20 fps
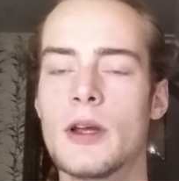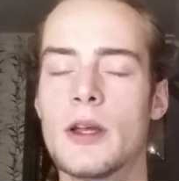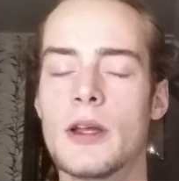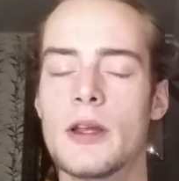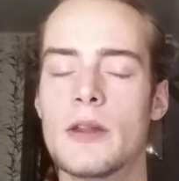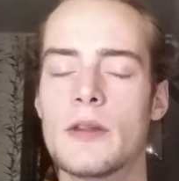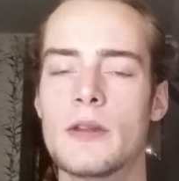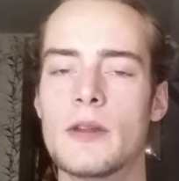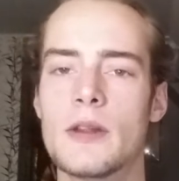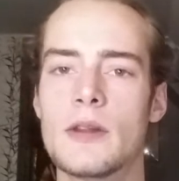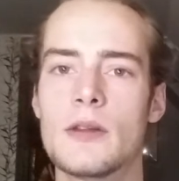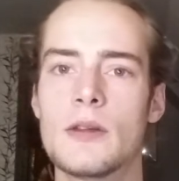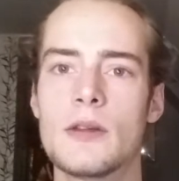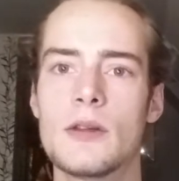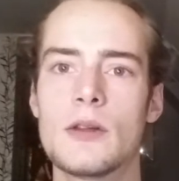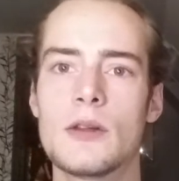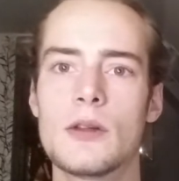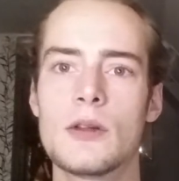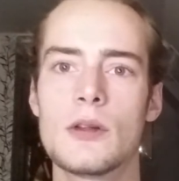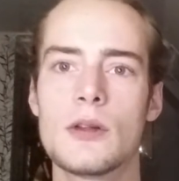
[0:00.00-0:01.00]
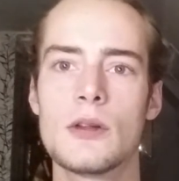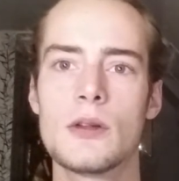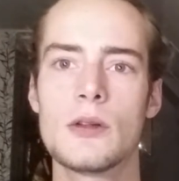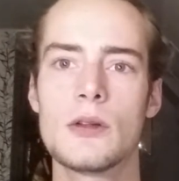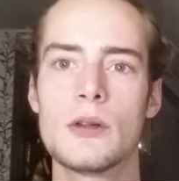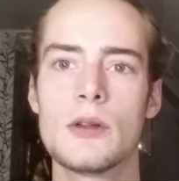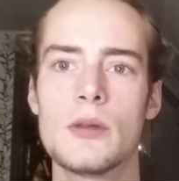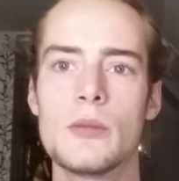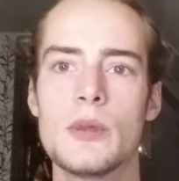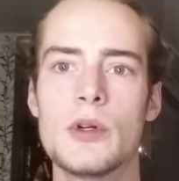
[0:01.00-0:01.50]
and that
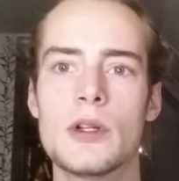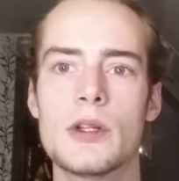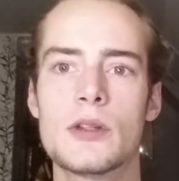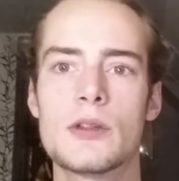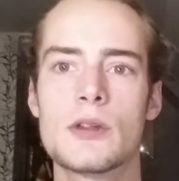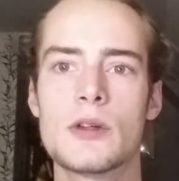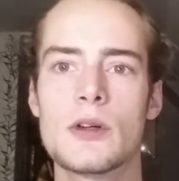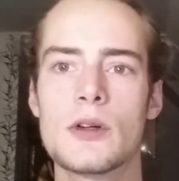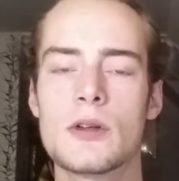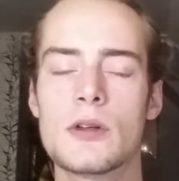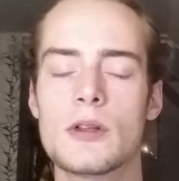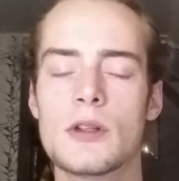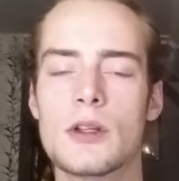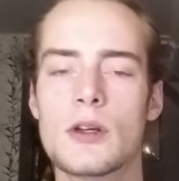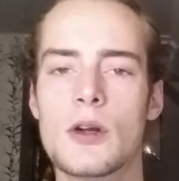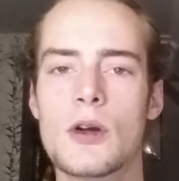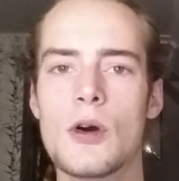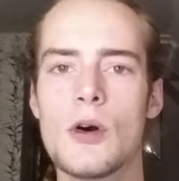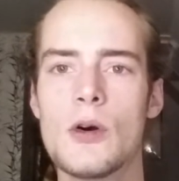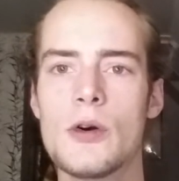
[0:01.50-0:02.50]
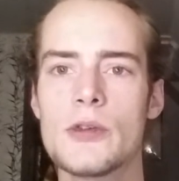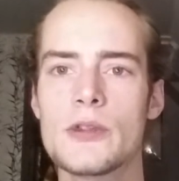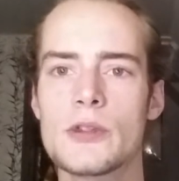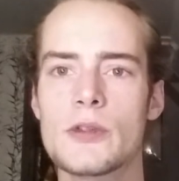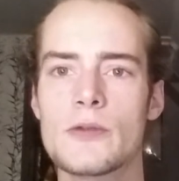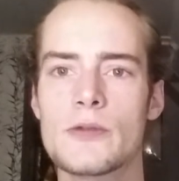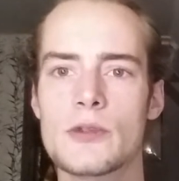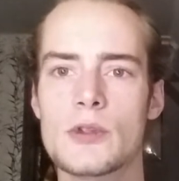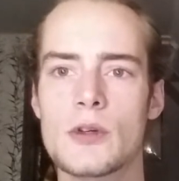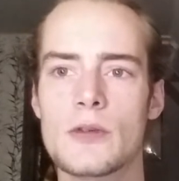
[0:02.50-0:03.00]
the Buddha taught the
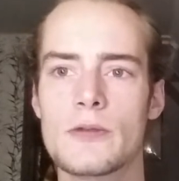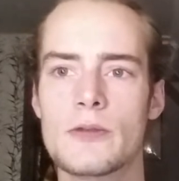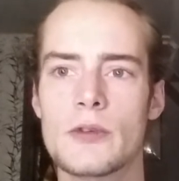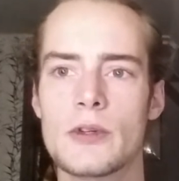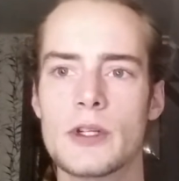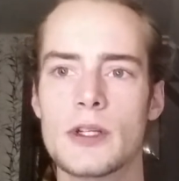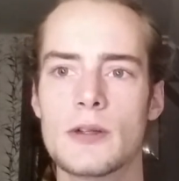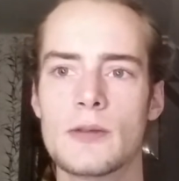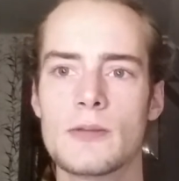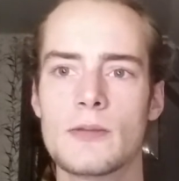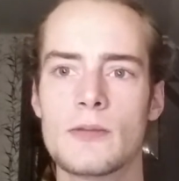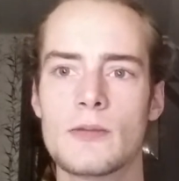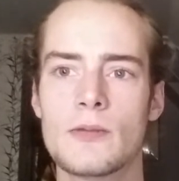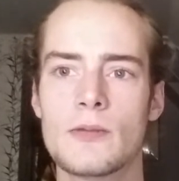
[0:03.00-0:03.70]
cause of suffering,